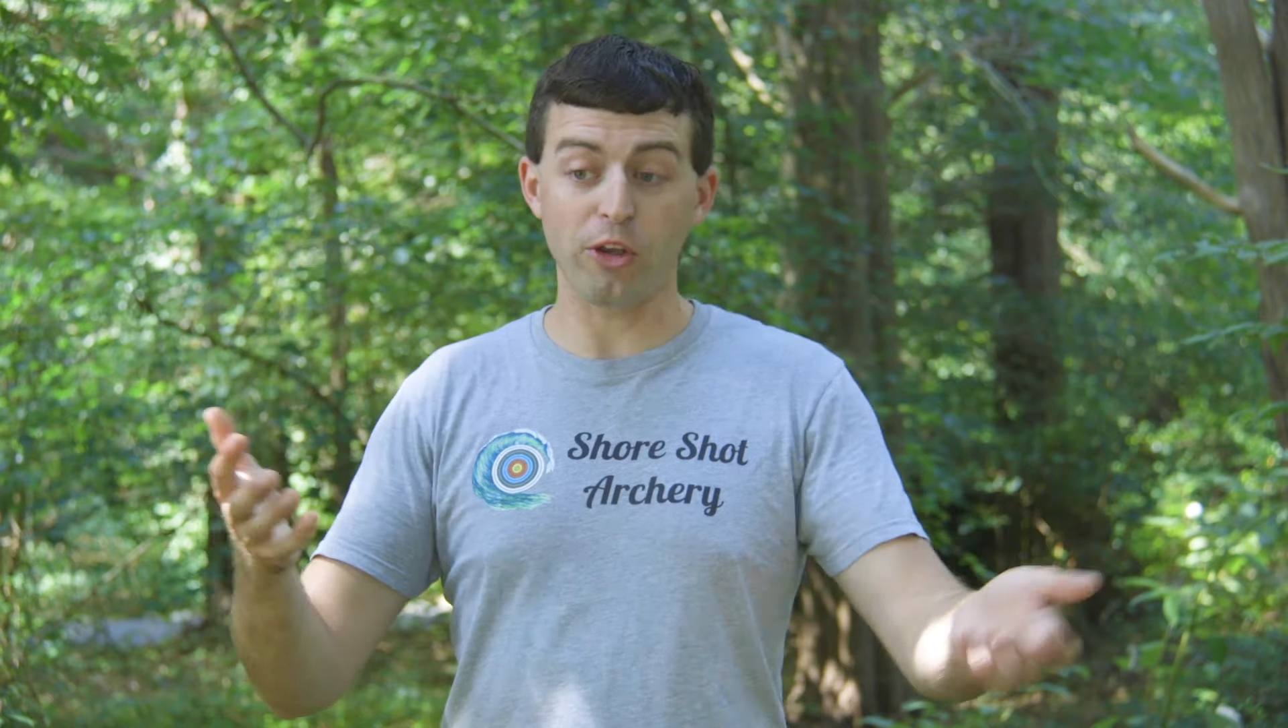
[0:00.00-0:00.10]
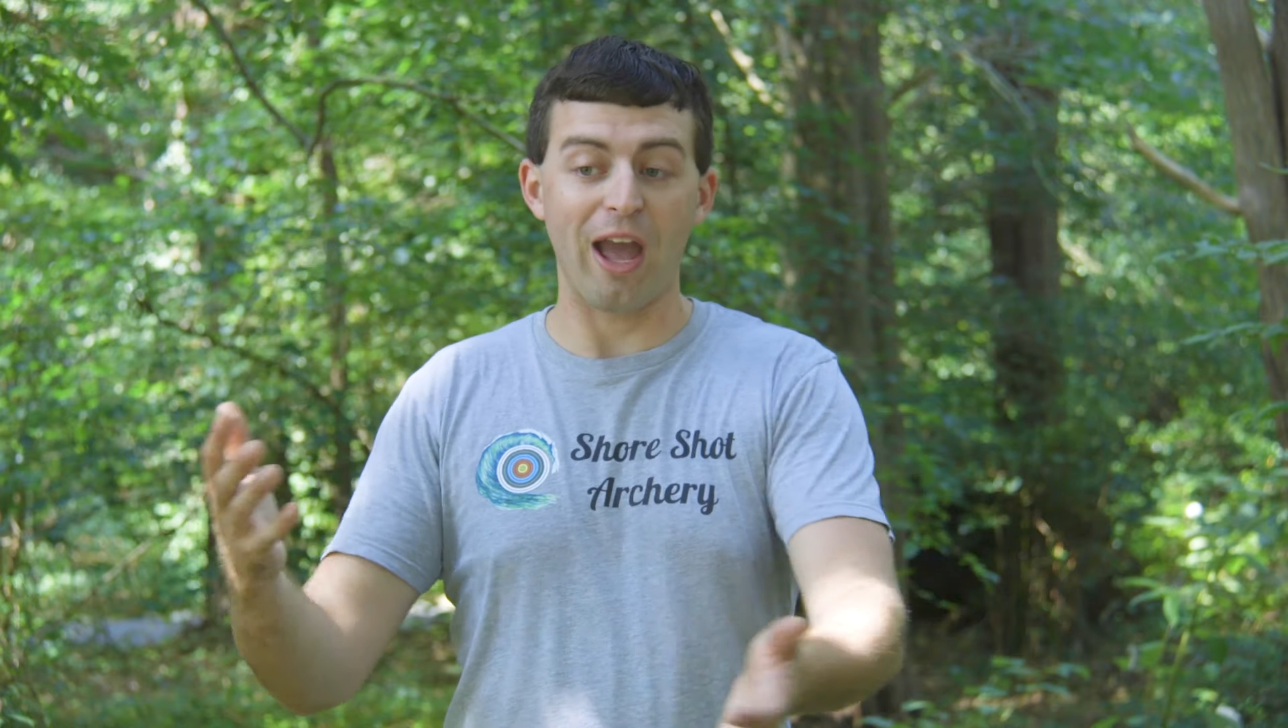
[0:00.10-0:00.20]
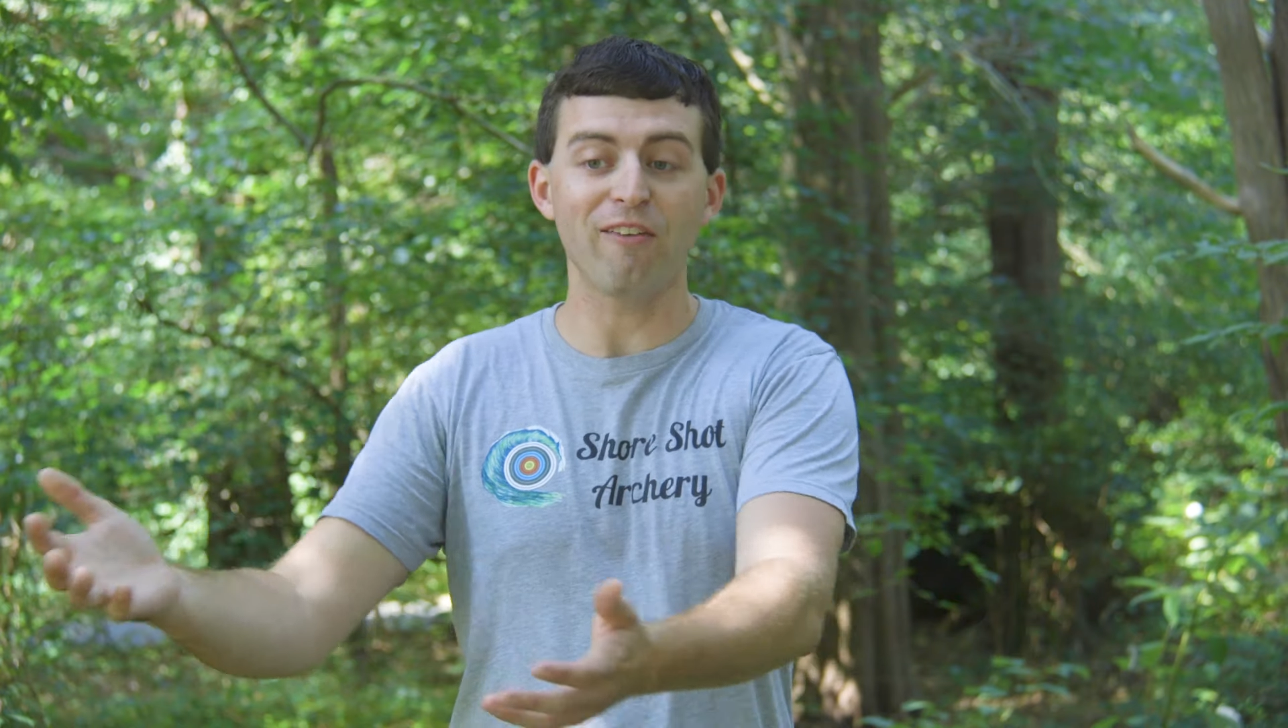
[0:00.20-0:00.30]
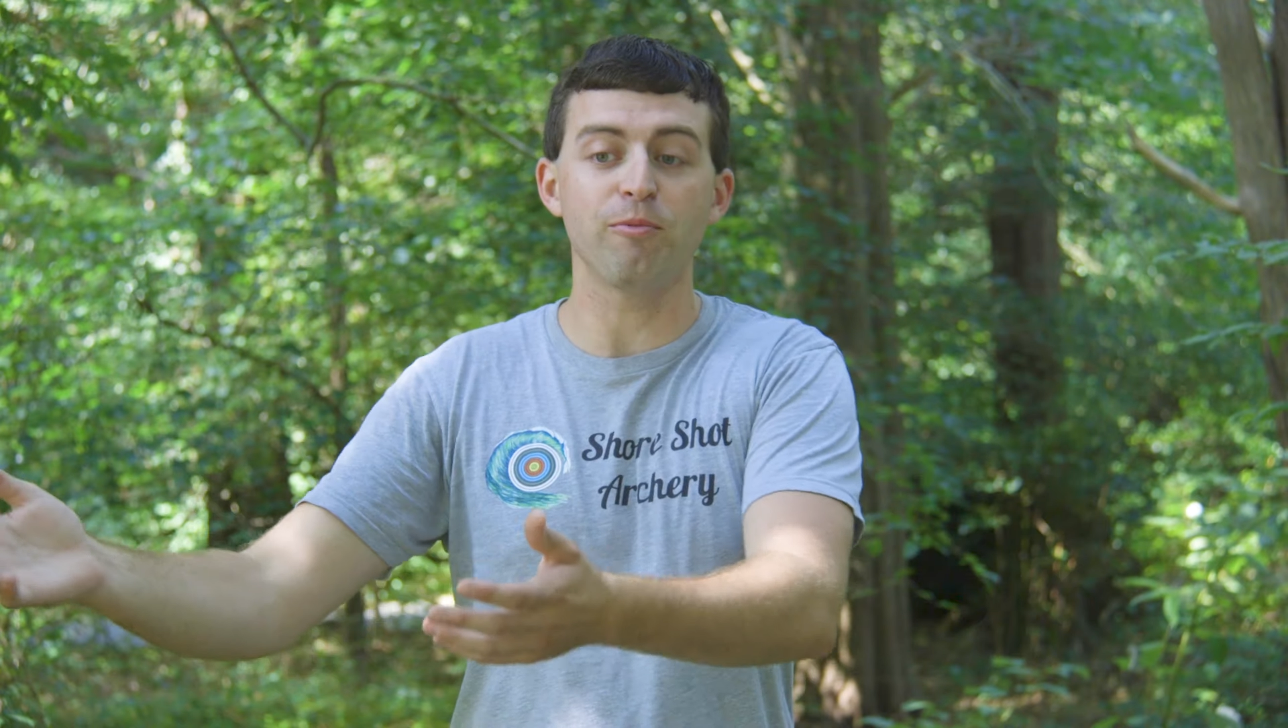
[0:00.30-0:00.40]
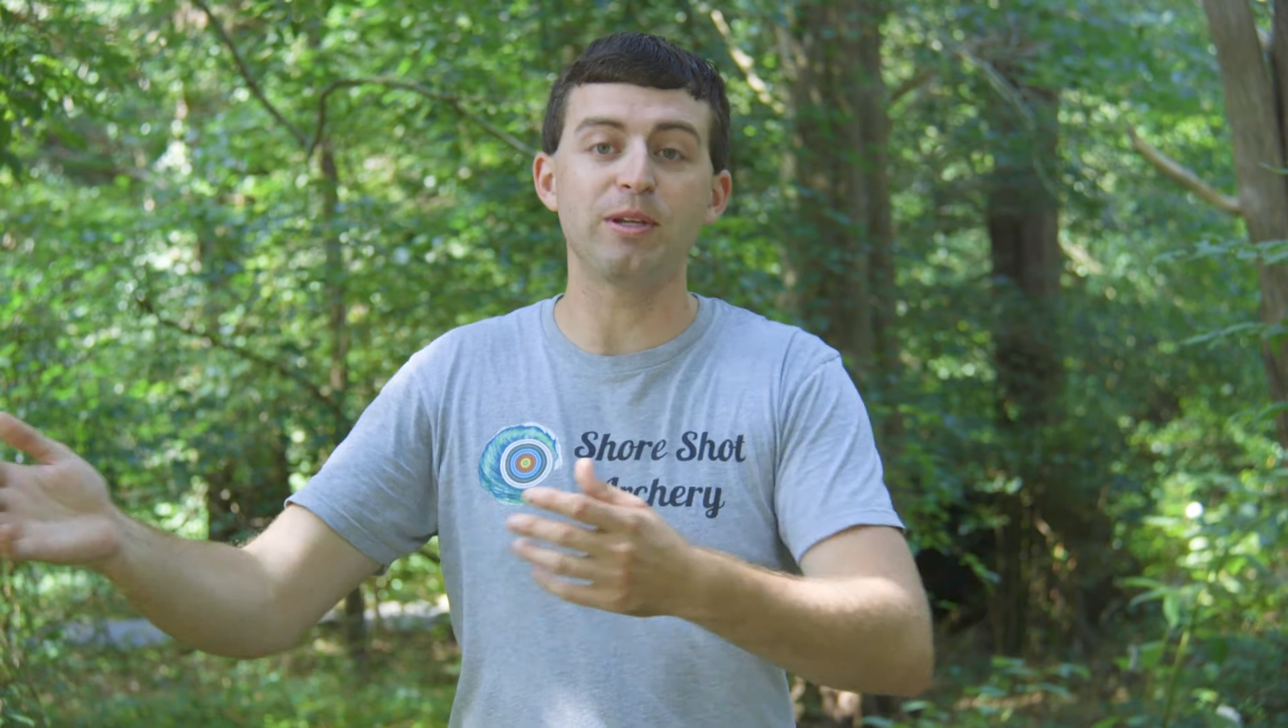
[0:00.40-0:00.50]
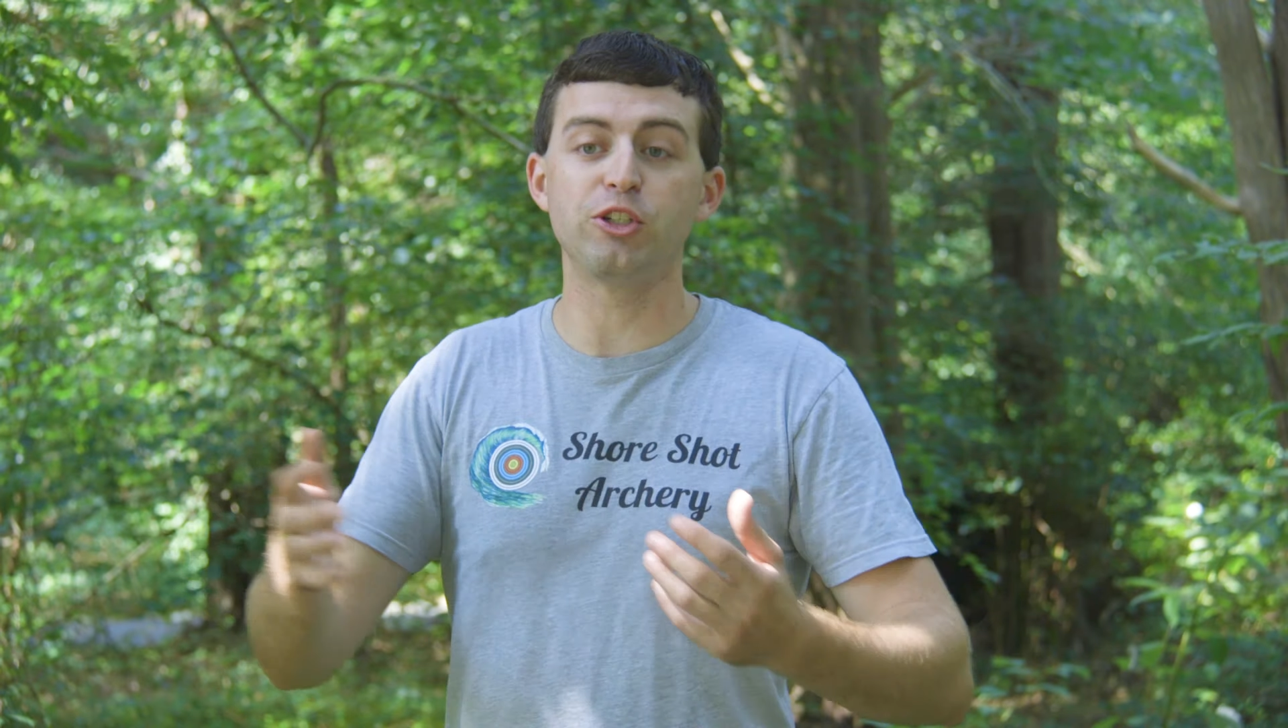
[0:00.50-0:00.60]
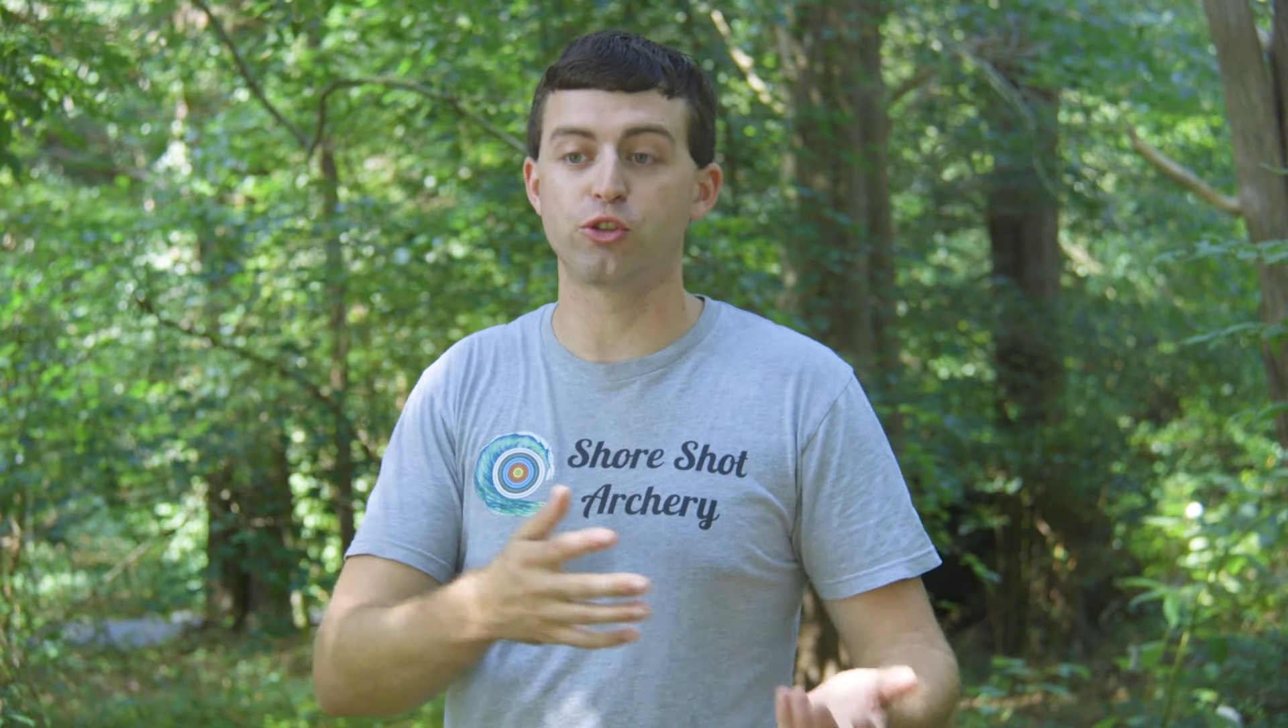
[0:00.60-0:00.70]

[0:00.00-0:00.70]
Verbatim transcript: you haven't been